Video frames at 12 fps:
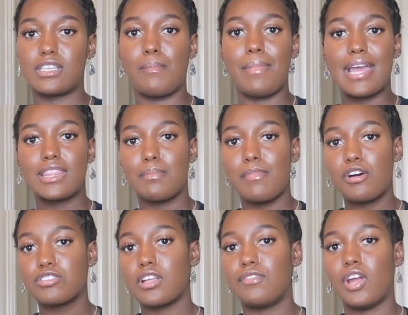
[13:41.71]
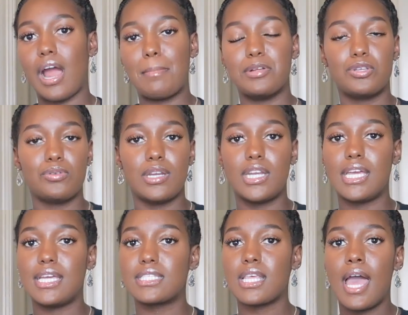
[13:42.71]
So make the most of your
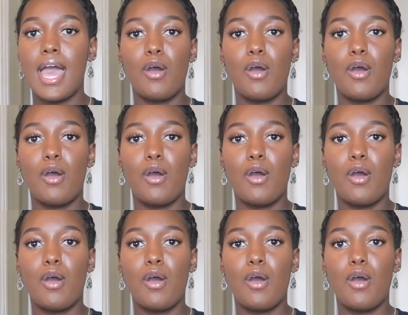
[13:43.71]
opportunities